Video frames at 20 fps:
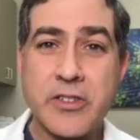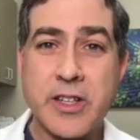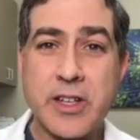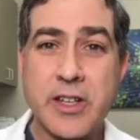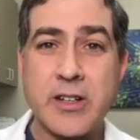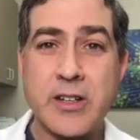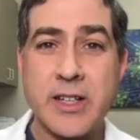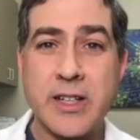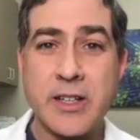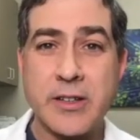
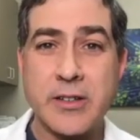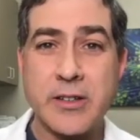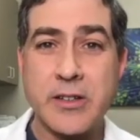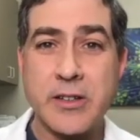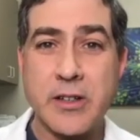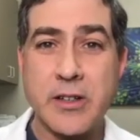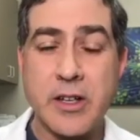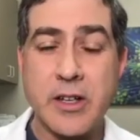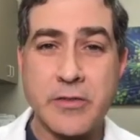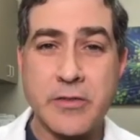They're
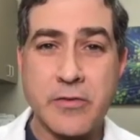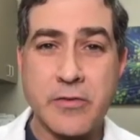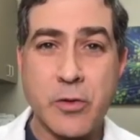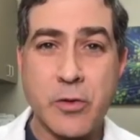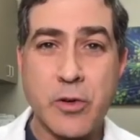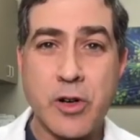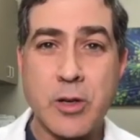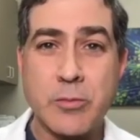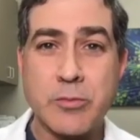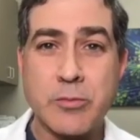either
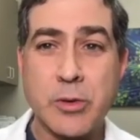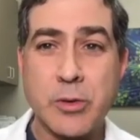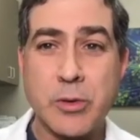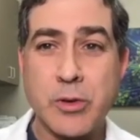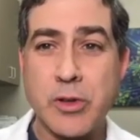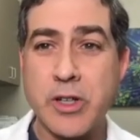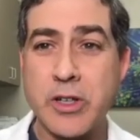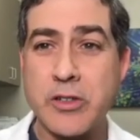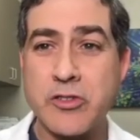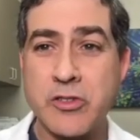uninformed
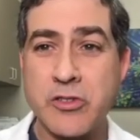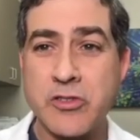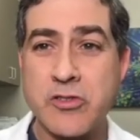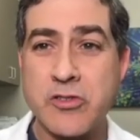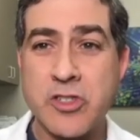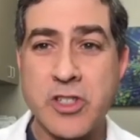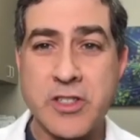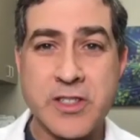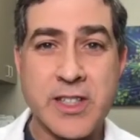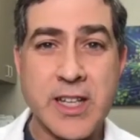or
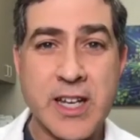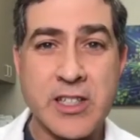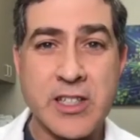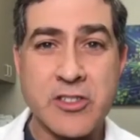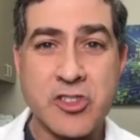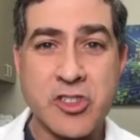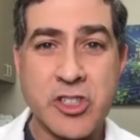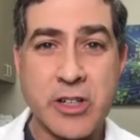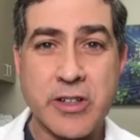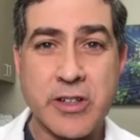just not
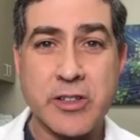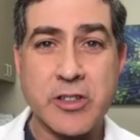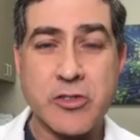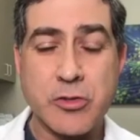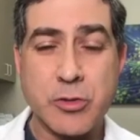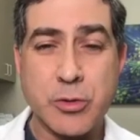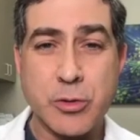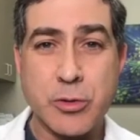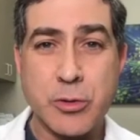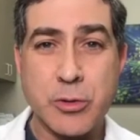sharing the
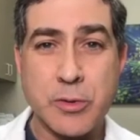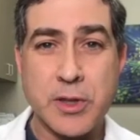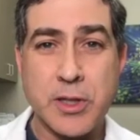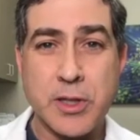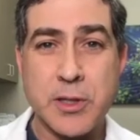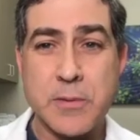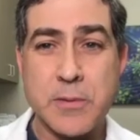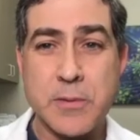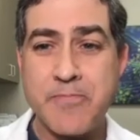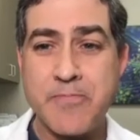truth with
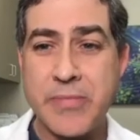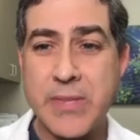you.